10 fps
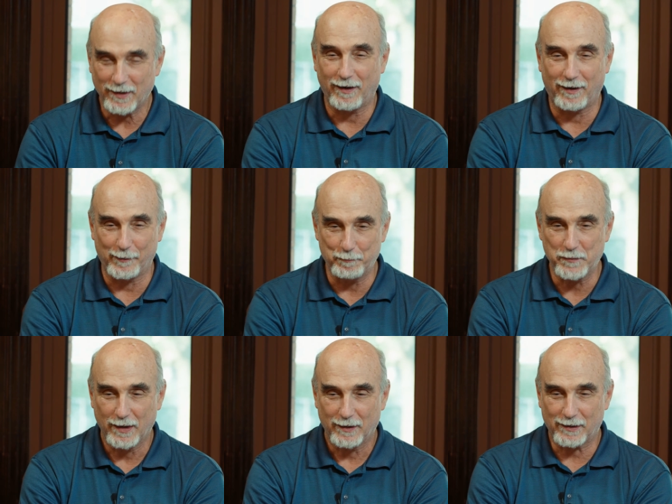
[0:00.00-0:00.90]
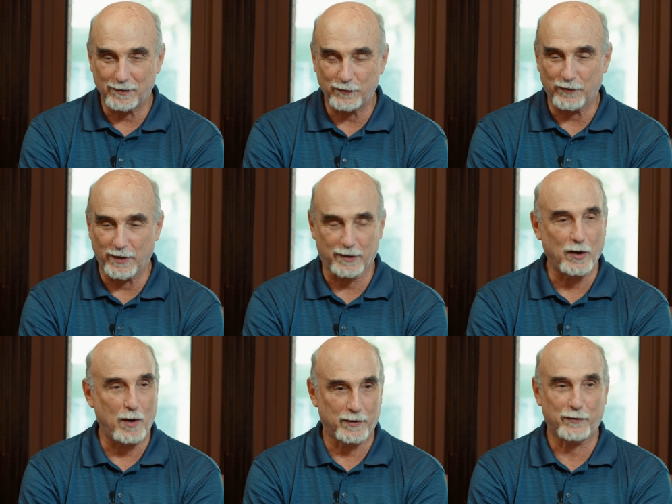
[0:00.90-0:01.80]
at least in
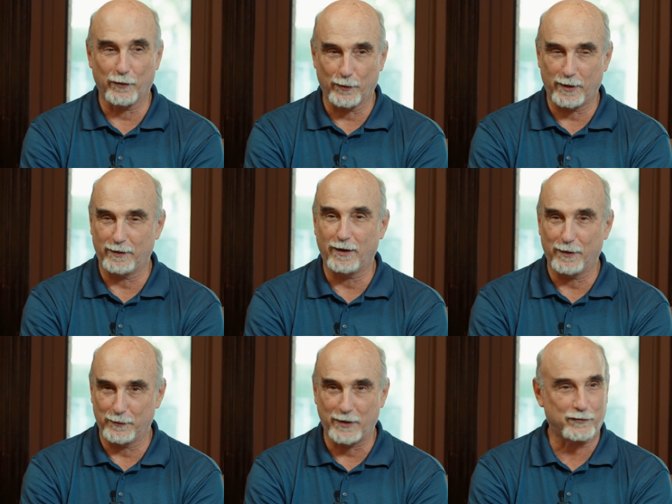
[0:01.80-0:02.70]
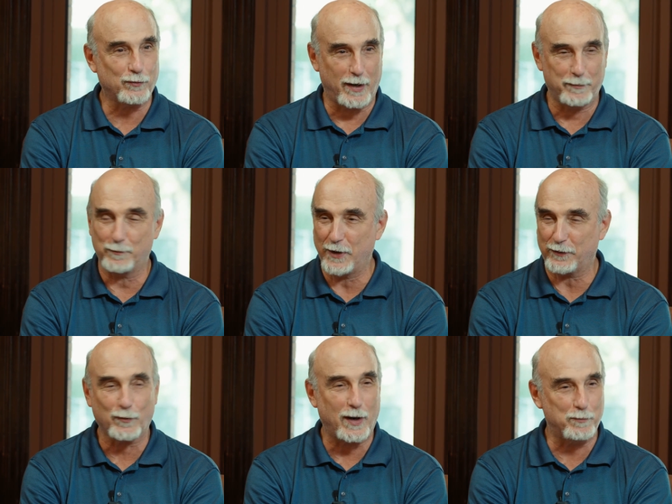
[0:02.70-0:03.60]
economic theory, that's where
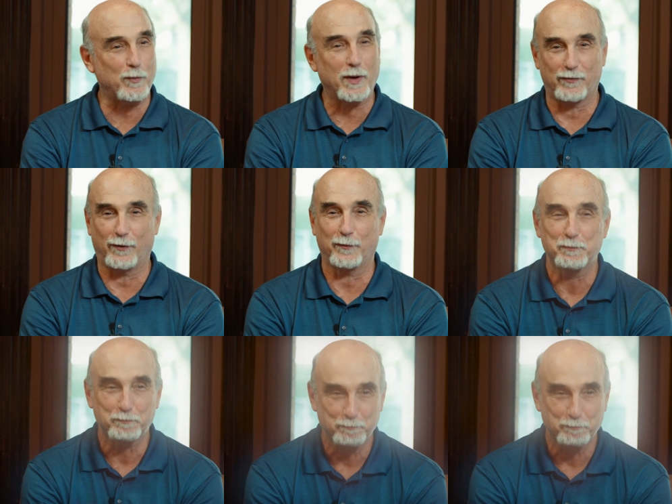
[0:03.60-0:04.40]
I put my vote.